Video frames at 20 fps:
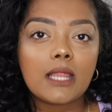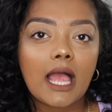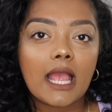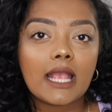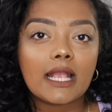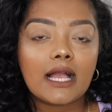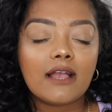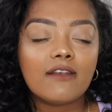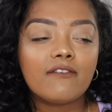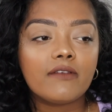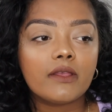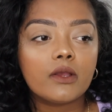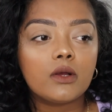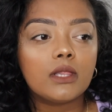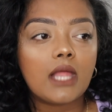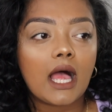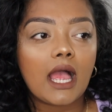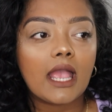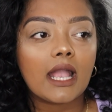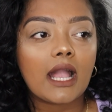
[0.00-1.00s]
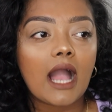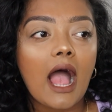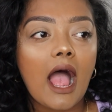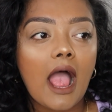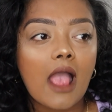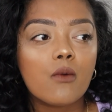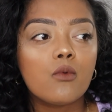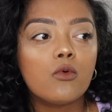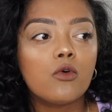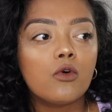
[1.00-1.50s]
Like, I feel like
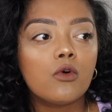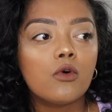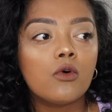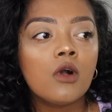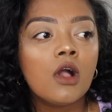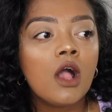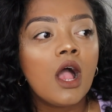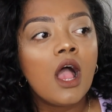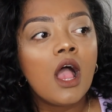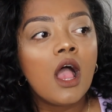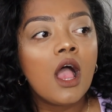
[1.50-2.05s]
I will